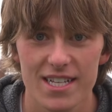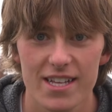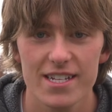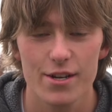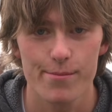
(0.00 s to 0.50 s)

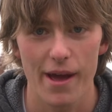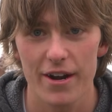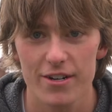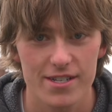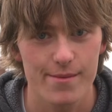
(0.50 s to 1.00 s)
cleats are
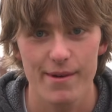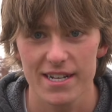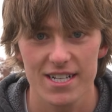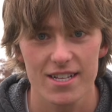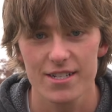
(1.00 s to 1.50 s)
better, some
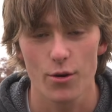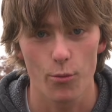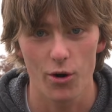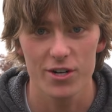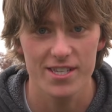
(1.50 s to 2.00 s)
men's cleats are
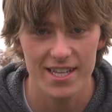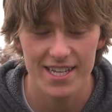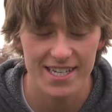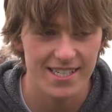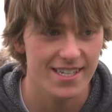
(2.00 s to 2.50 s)
worse than
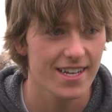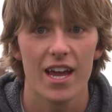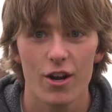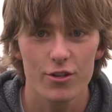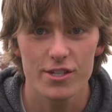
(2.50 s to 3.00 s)
these.
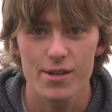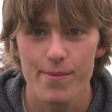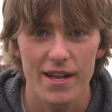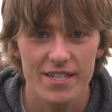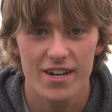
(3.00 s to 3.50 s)
It all just
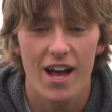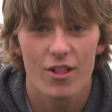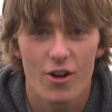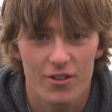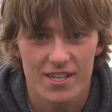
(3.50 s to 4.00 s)
depends on how
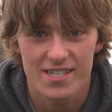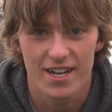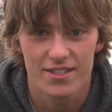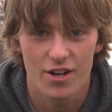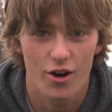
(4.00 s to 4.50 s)
long the
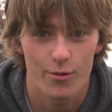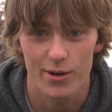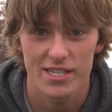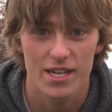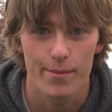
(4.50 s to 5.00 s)
studs are and
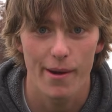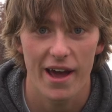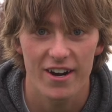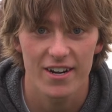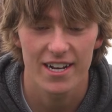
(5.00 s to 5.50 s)
what stud
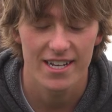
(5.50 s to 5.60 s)
pattern it